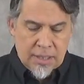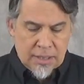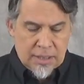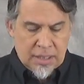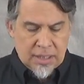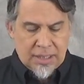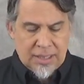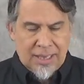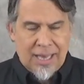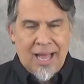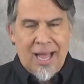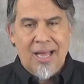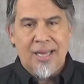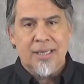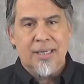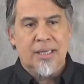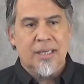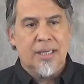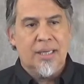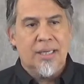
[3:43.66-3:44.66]
The
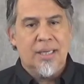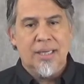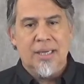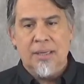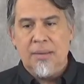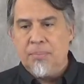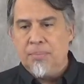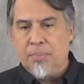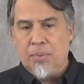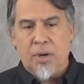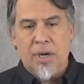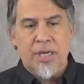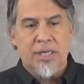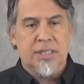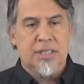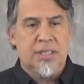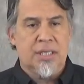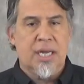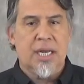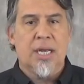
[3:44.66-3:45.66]
Glock
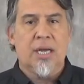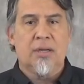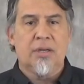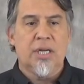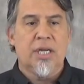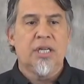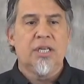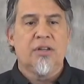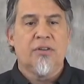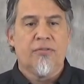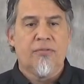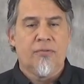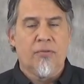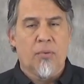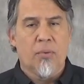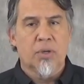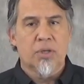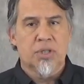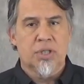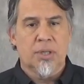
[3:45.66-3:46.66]
breaks down into
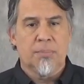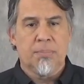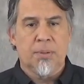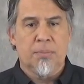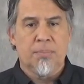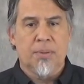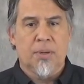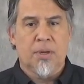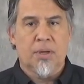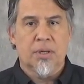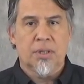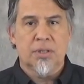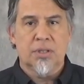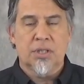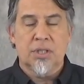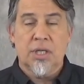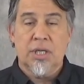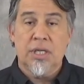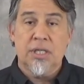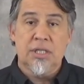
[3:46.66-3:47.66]
four simple
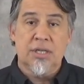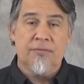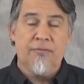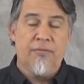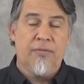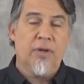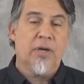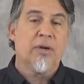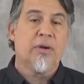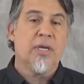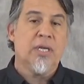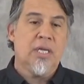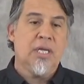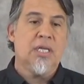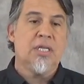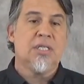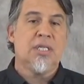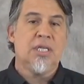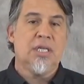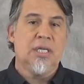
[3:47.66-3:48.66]
parts. It's a very
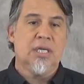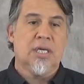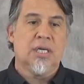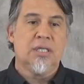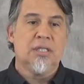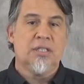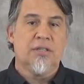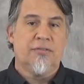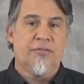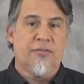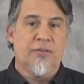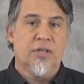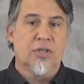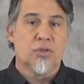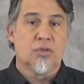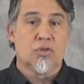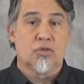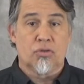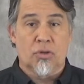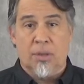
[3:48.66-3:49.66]
easy gun to
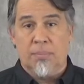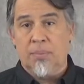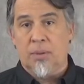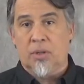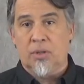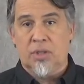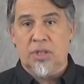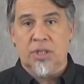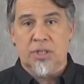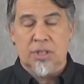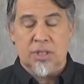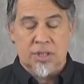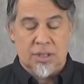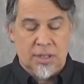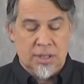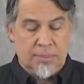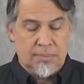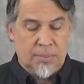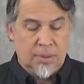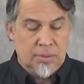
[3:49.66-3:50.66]
field strip or
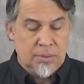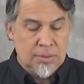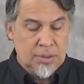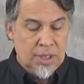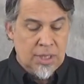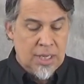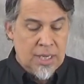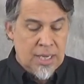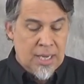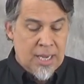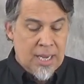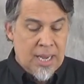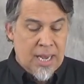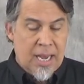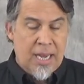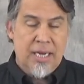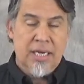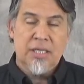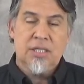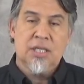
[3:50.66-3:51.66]
disassemble,
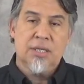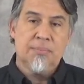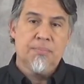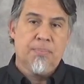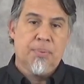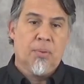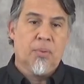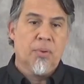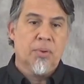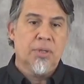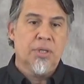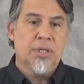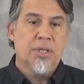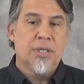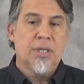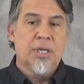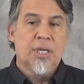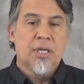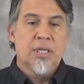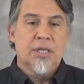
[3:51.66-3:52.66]
and it's
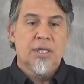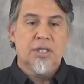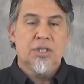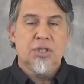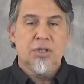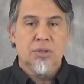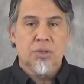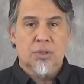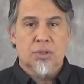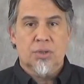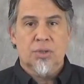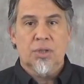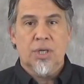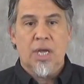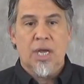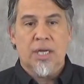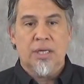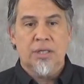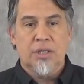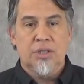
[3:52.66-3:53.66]
important that you learn
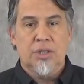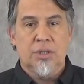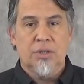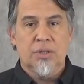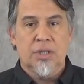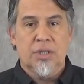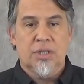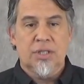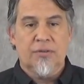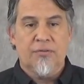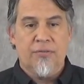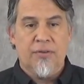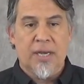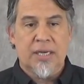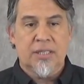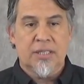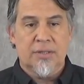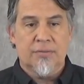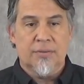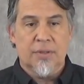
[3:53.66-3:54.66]
how to do this
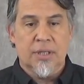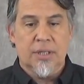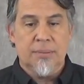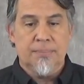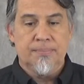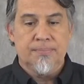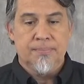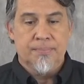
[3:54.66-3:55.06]
effectively.